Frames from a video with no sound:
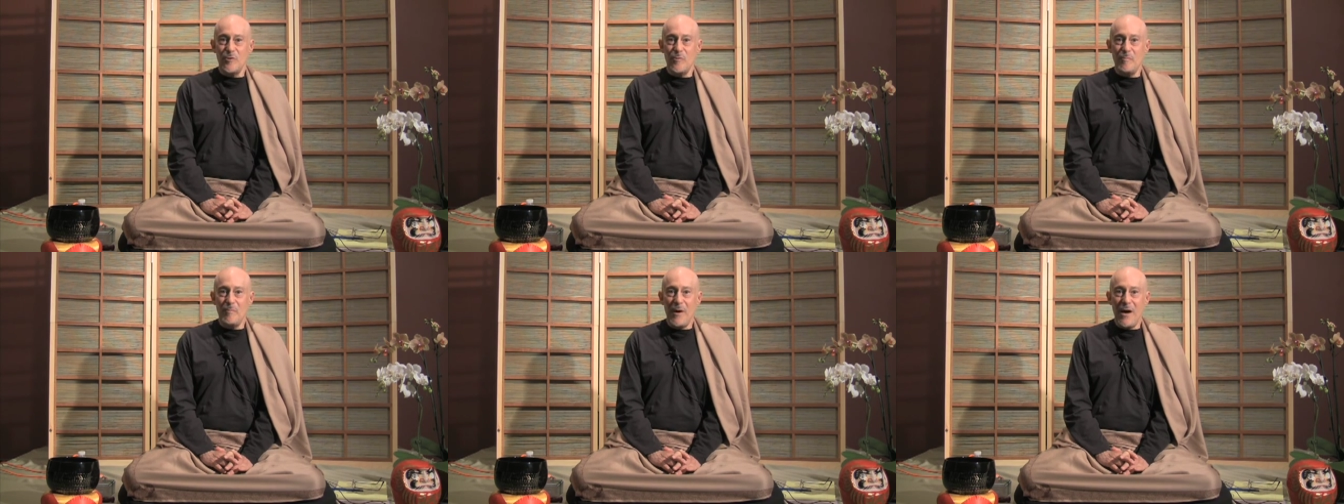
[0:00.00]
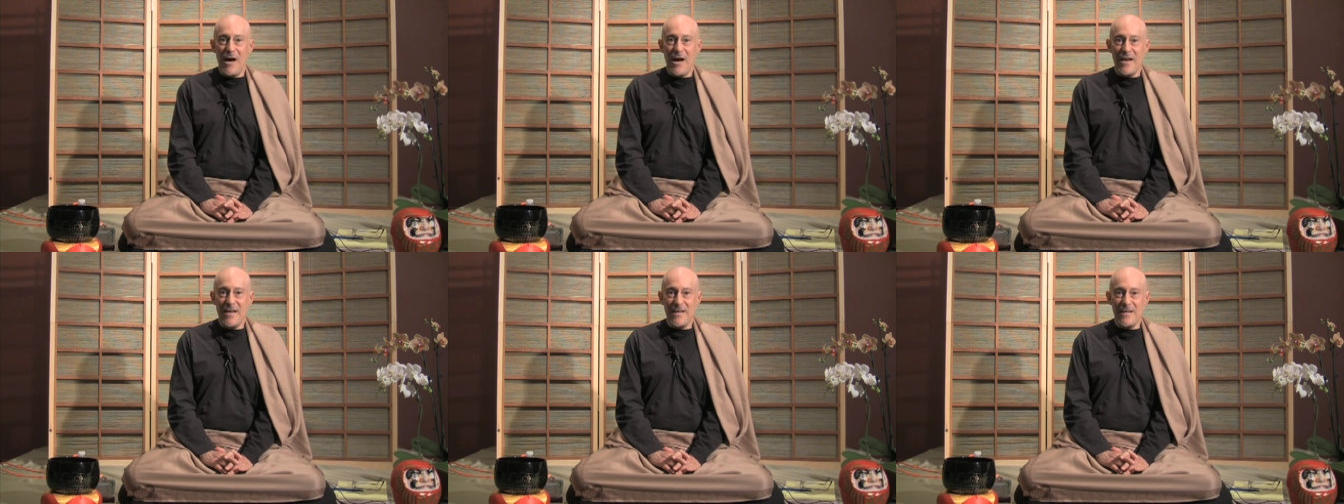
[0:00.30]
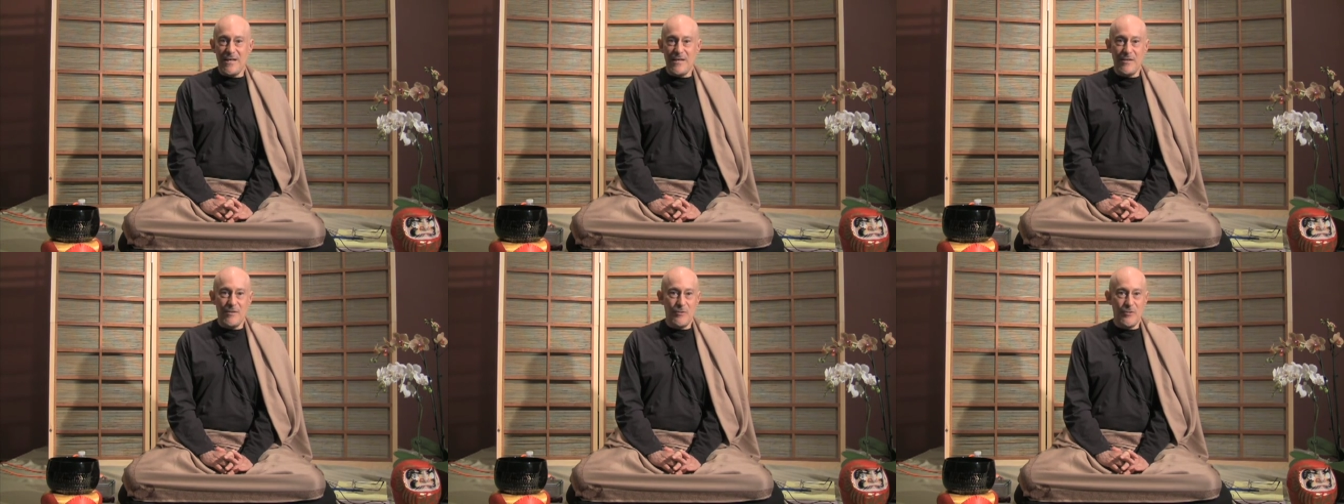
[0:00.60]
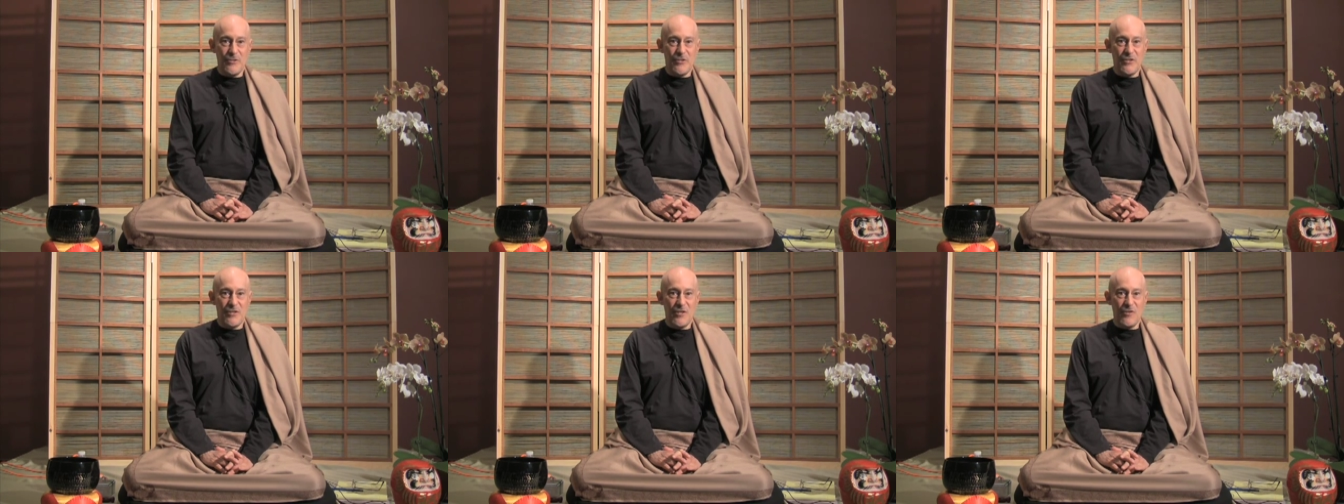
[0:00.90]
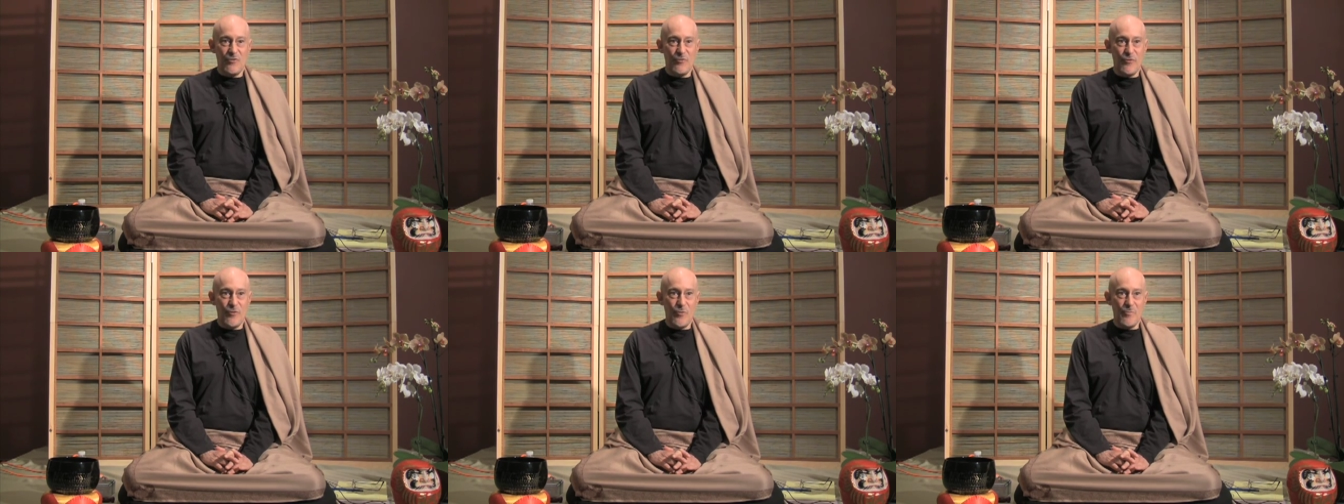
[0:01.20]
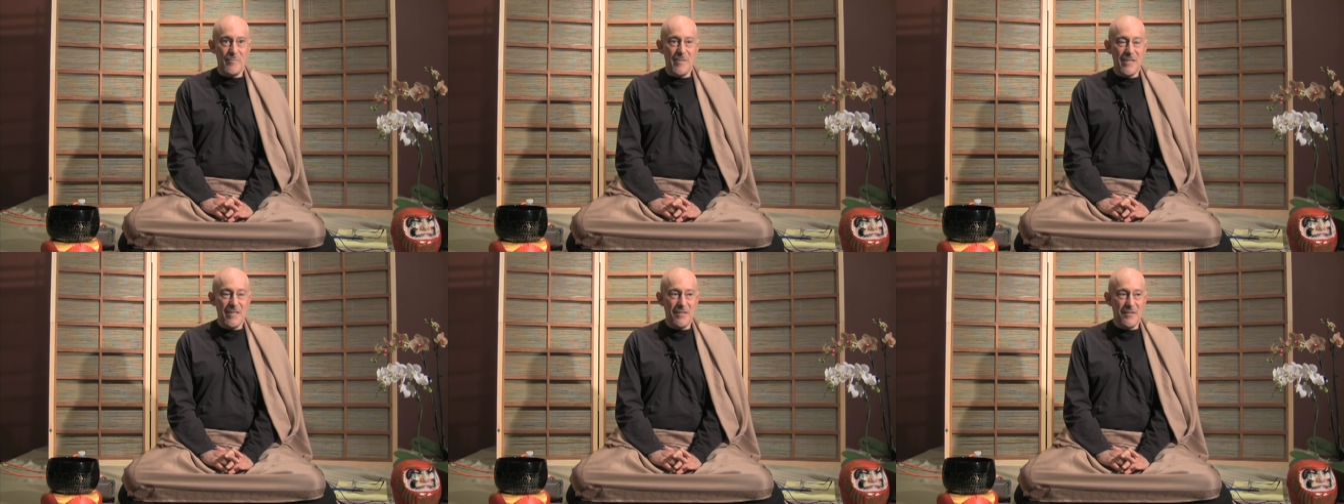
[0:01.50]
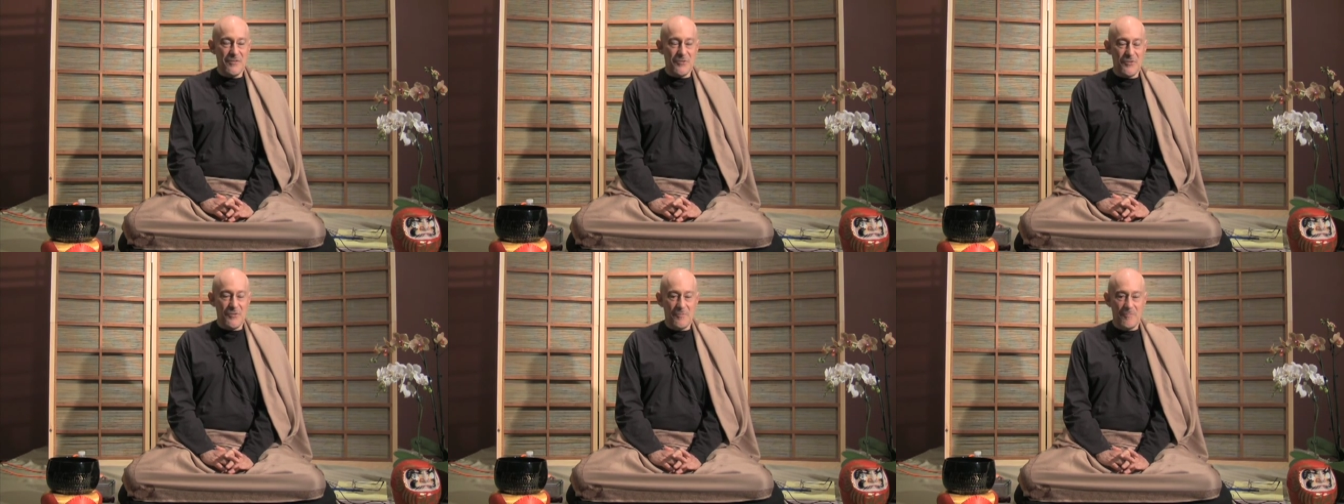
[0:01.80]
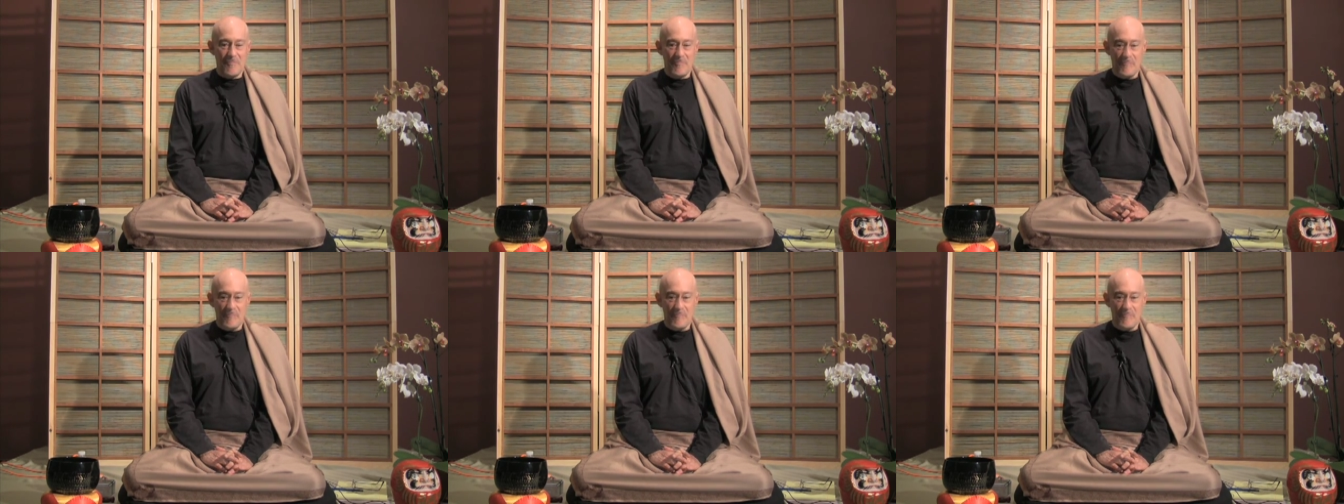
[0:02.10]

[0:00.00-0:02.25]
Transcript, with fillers: upaya, or skillful means.